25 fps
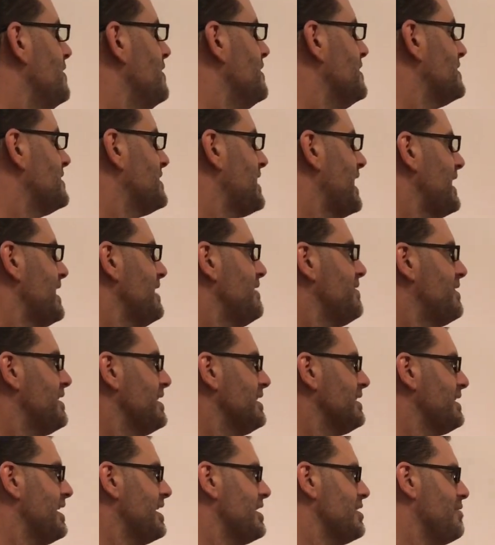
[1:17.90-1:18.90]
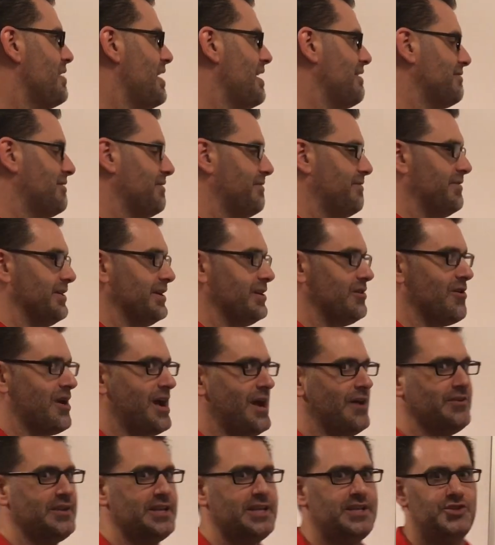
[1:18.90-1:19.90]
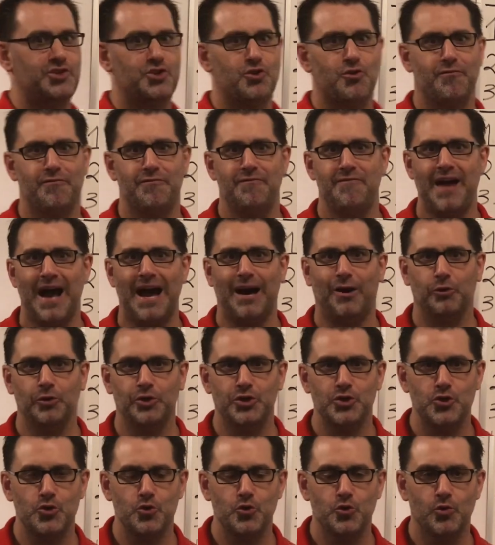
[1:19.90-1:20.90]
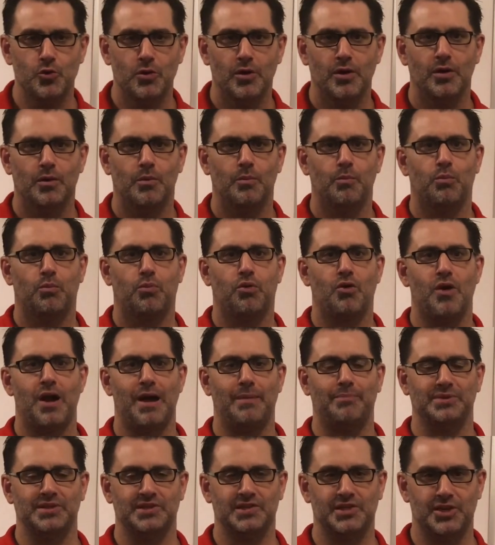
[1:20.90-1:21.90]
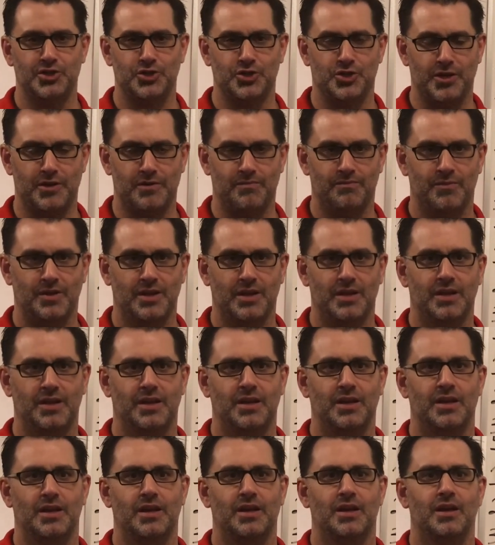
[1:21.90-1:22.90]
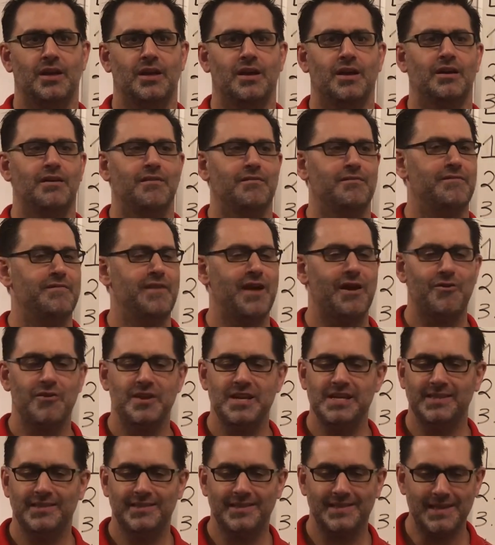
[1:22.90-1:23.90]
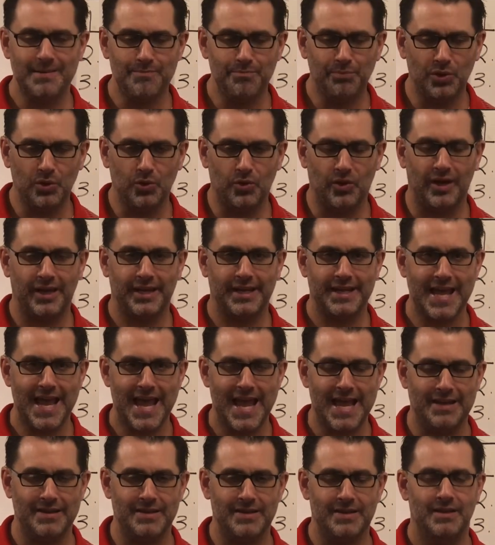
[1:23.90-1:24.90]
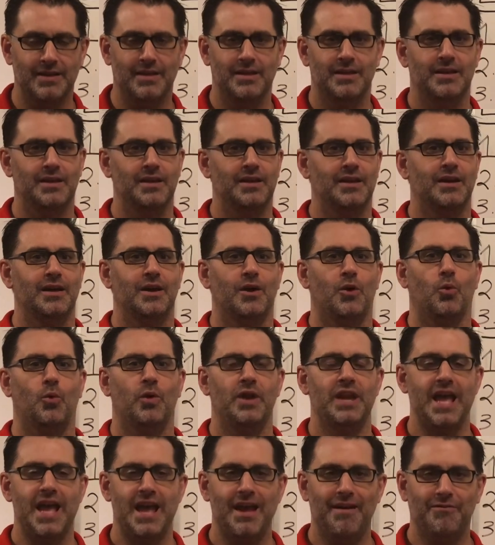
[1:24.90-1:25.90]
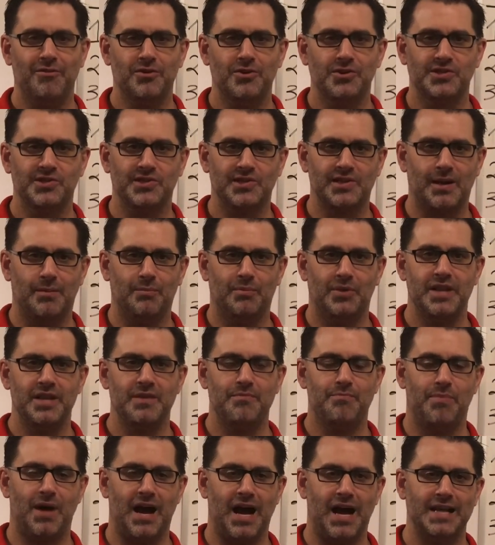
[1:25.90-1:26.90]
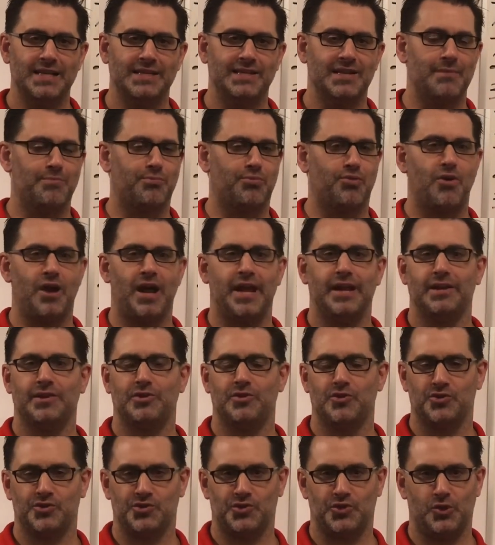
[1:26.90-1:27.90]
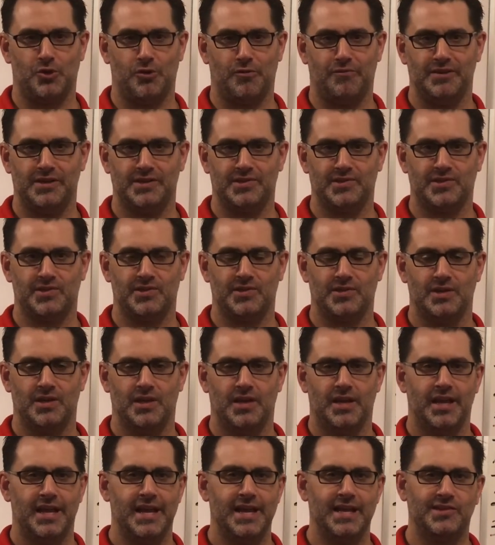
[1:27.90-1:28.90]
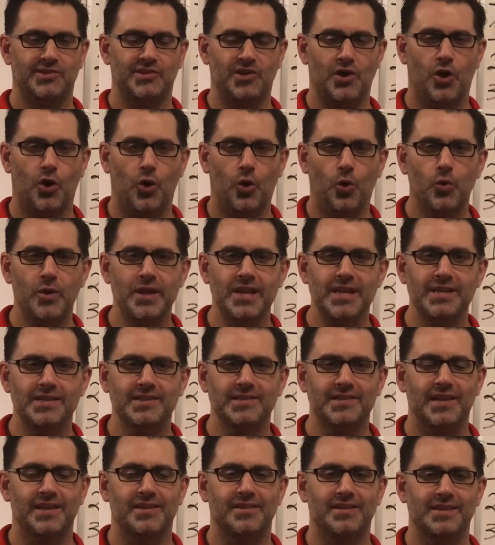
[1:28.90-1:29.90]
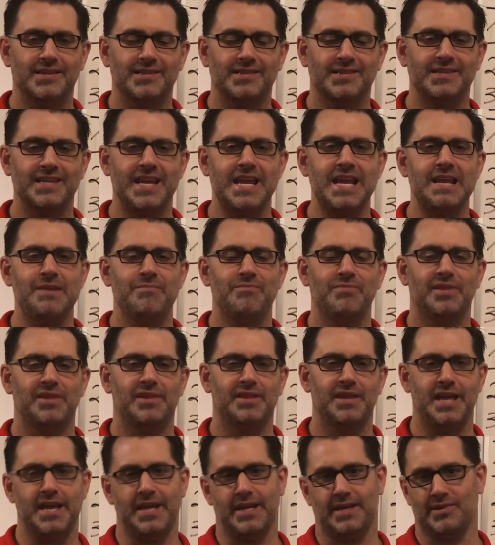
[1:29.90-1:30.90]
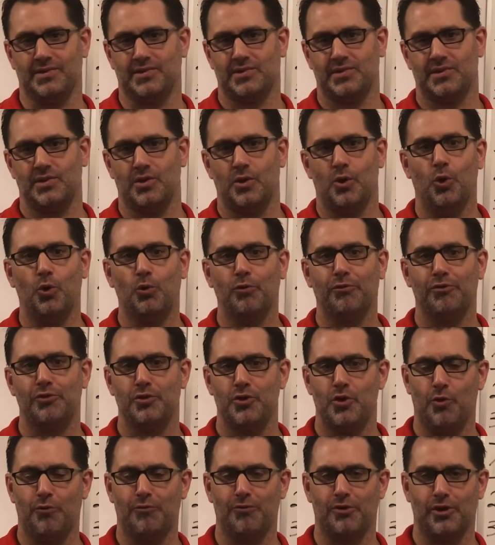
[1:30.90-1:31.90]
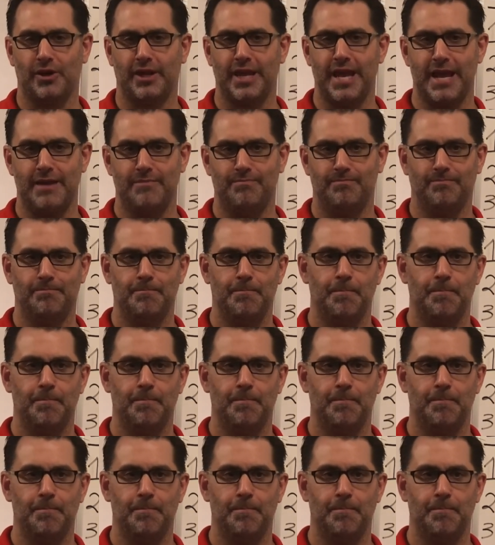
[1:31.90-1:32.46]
The second thing that you have to figure out is your value proposition. Very simple again. Whenever somebody buys a product or service, it's always the same things over and over again.